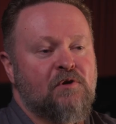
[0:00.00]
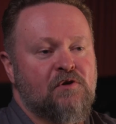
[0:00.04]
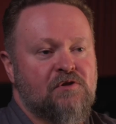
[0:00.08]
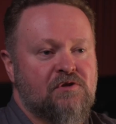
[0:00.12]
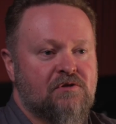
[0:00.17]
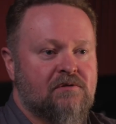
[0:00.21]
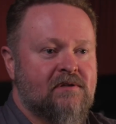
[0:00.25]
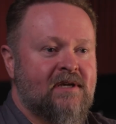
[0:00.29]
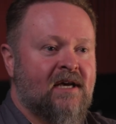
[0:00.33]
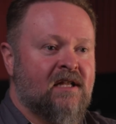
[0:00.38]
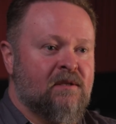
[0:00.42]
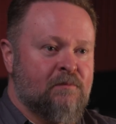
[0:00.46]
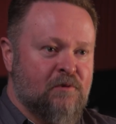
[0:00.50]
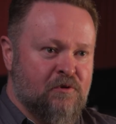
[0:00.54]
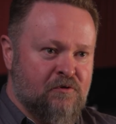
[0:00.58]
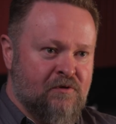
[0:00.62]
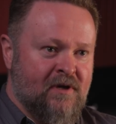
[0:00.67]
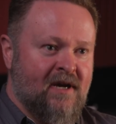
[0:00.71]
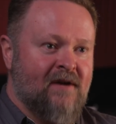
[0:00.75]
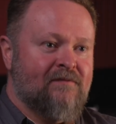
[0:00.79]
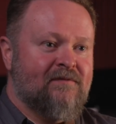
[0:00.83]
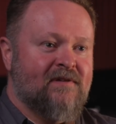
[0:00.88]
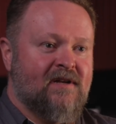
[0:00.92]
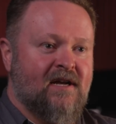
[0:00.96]
most Alamo
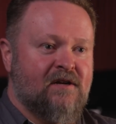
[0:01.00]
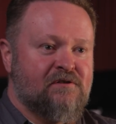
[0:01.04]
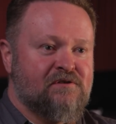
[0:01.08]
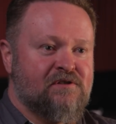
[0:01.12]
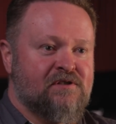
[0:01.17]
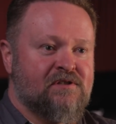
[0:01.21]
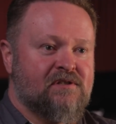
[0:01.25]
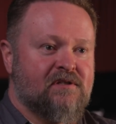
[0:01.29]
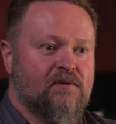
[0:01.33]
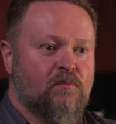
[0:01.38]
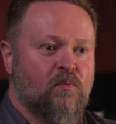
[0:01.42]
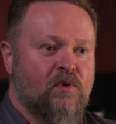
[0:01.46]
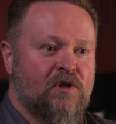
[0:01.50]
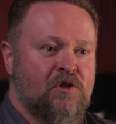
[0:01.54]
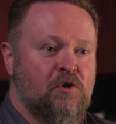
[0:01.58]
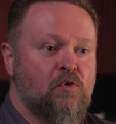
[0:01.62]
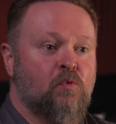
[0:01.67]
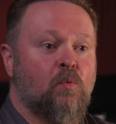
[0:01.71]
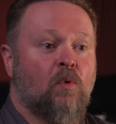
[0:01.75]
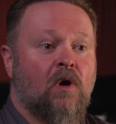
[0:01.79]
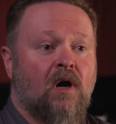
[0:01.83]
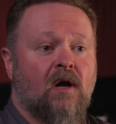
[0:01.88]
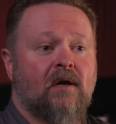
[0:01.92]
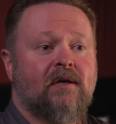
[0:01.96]
Drafthouses, when you
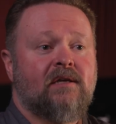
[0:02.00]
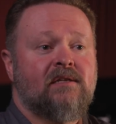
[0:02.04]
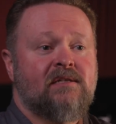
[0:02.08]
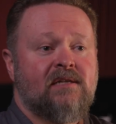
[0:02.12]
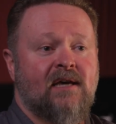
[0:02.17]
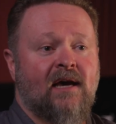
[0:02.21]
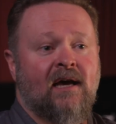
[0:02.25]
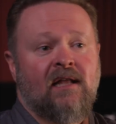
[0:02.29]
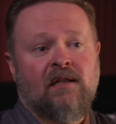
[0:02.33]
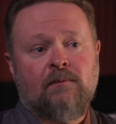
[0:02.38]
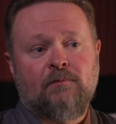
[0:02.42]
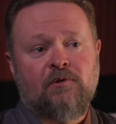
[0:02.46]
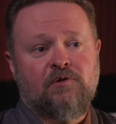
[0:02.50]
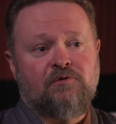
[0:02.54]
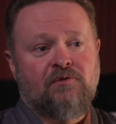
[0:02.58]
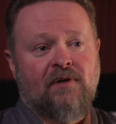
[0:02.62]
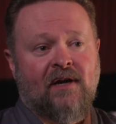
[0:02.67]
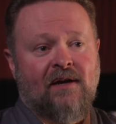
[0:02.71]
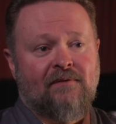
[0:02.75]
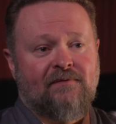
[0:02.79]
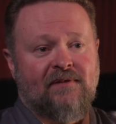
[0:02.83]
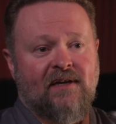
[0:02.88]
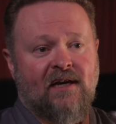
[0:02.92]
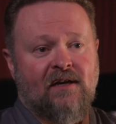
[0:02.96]
walk into Alamo
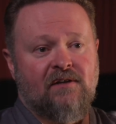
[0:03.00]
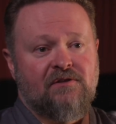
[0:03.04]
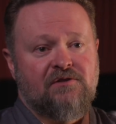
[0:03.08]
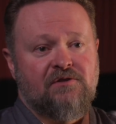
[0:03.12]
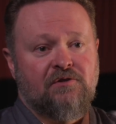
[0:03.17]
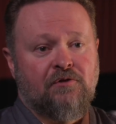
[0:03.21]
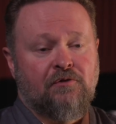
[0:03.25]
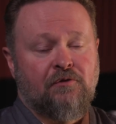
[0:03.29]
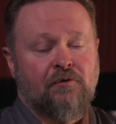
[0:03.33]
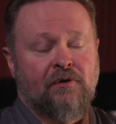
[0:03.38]
Drafthouse, you're